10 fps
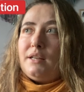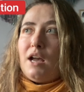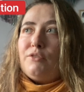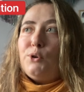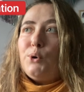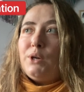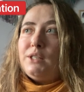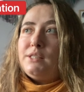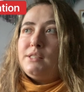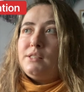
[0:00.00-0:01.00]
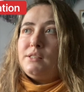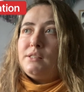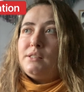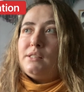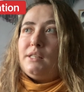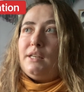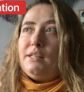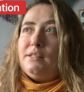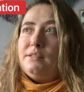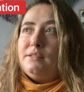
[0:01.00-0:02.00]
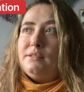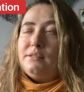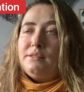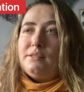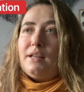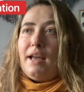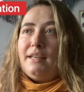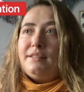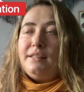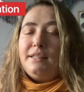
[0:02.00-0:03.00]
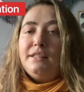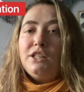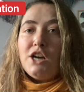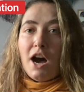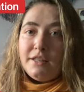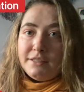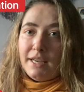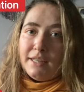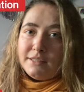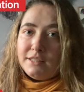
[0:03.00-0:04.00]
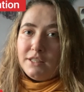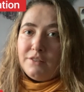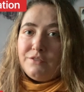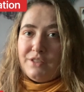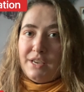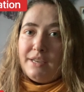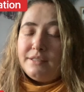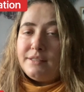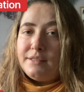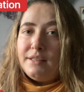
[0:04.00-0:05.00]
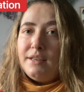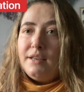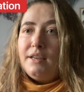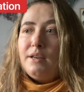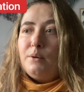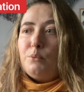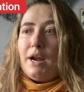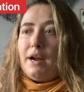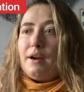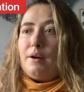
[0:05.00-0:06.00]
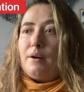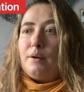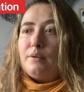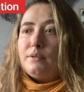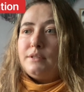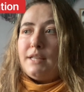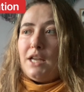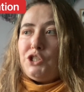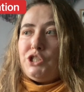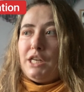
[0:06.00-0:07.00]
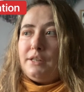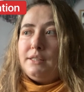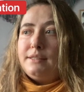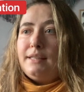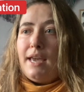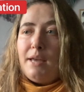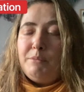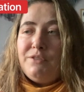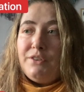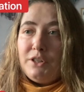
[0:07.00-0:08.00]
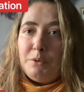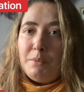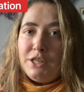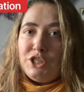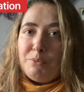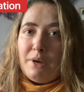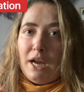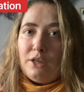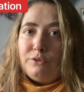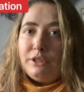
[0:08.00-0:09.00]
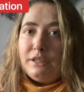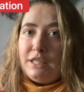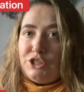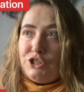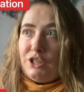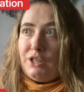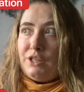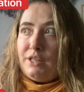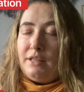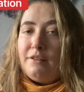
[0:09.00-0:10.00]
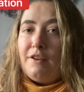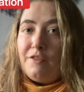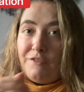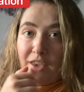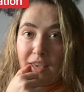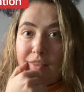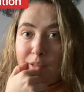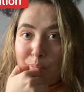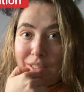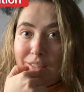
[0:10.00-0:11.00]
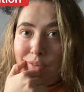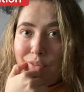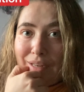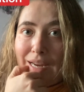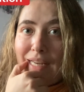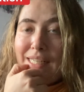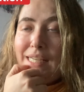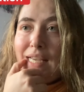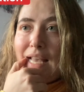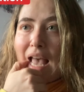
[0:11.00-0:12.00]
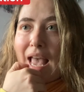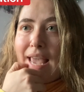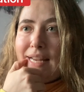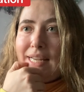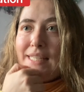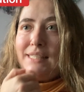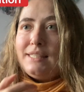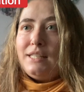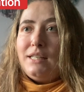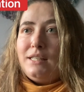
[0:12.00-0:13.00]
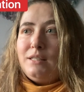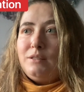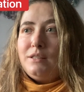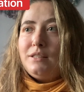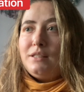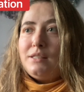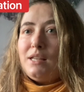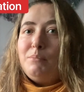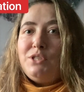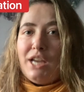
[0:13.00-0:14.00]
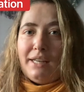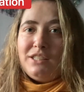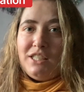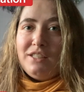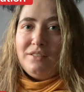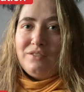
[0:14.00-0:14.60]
of course, I think in the context of this, where Sagittarius can be very much about religion and faith and beliefs, right? It is a subjective